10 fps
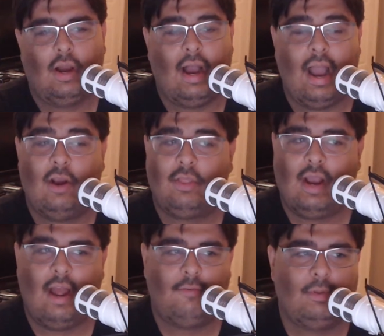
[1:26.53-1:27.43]
I know that
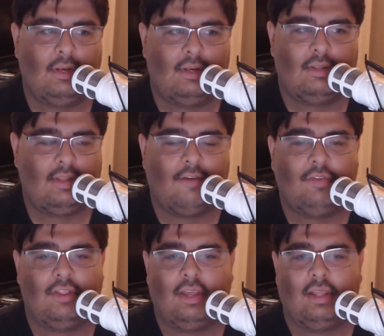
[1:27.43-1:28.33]
I have been
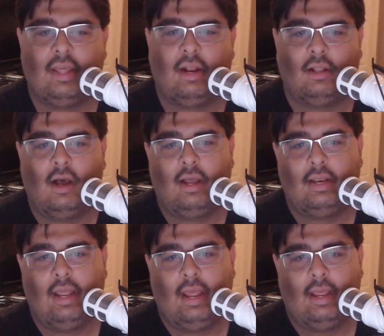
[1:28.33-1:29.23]
definitely thinking that a lot.
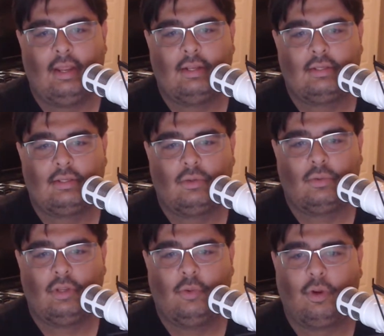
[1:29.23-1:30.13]
And,
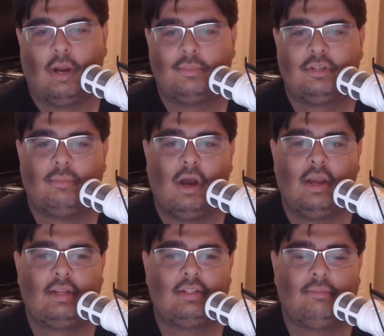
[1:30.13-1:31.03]
what comes to
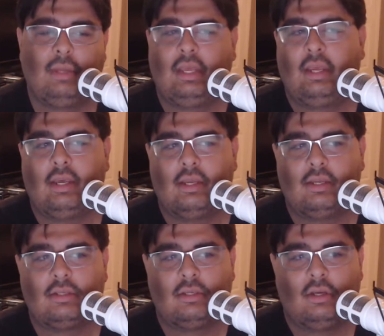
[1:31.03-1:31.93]
mind to me
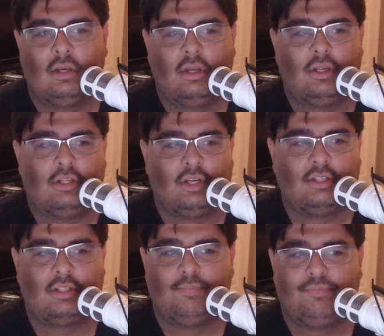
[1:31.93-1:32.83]
is
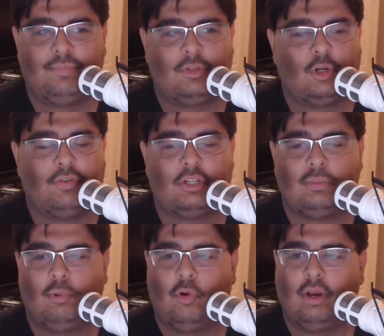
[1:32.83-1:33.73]
just sort of
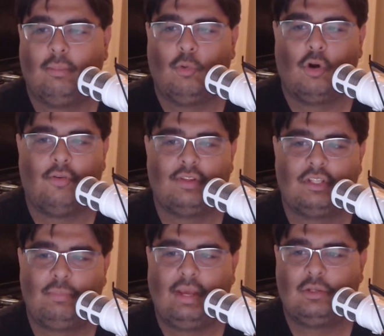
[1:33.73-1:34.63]
exploring more of the
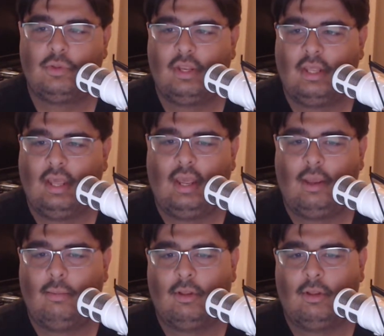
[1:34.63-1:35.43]
space within the game